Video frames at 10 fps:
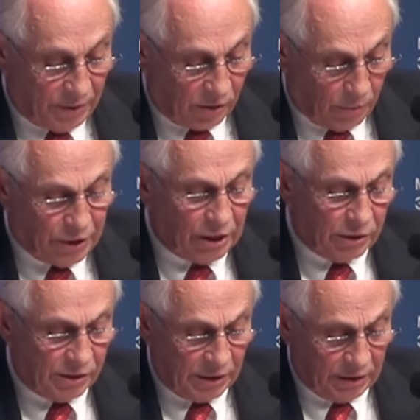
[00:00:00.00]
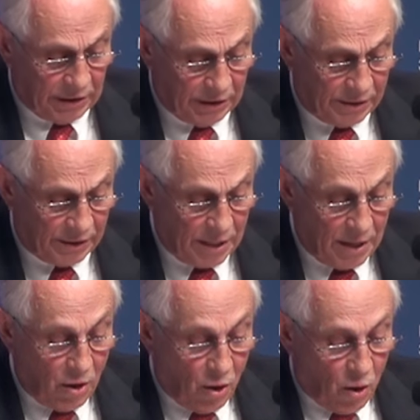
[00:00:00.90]
communities
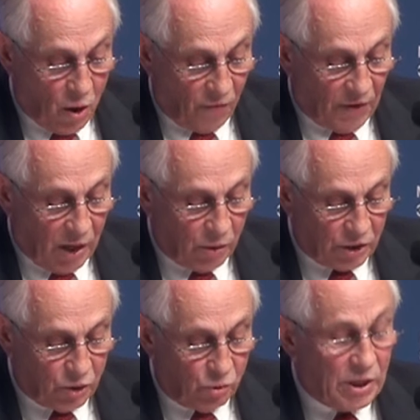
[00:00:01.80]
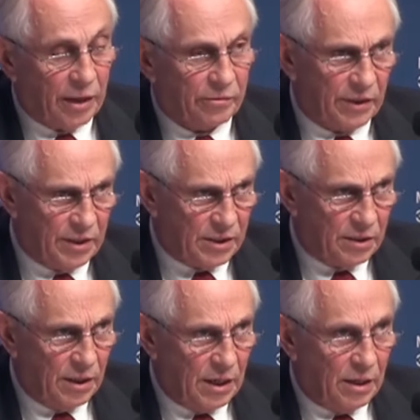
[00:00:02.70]
of our two
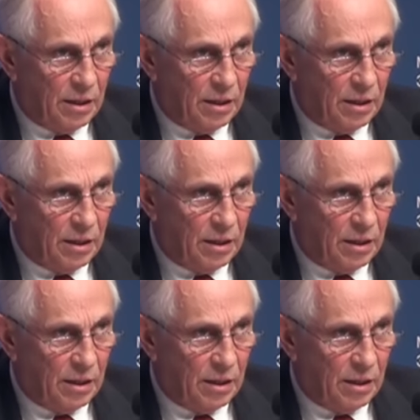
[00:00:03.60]
countries